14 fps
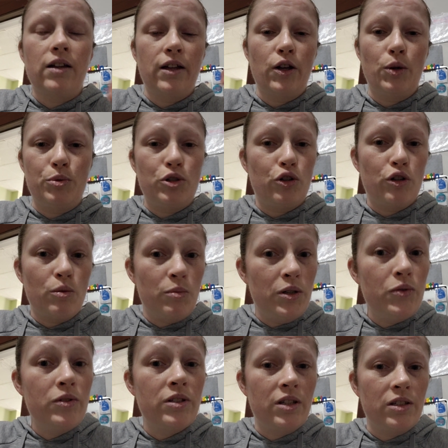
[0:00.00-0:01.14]
helps your
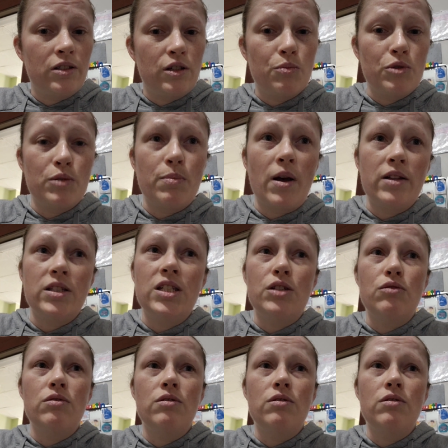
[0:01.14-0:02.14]
immune system respond